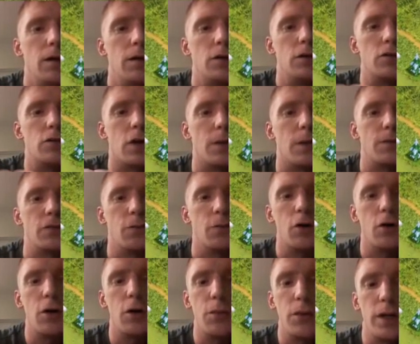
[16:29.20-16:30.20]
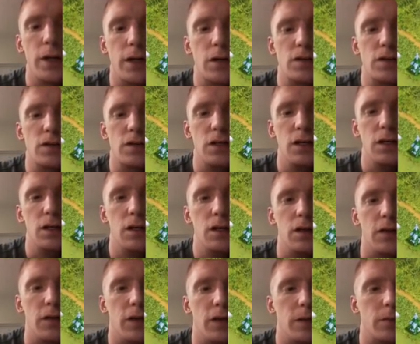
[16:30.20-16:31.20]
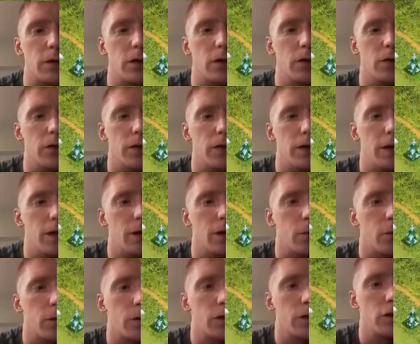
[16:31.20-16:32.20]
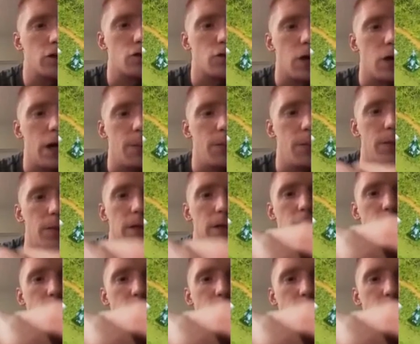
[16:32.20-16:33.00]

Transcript: drop some wall breakers in, let them go there. We're going to drop a baby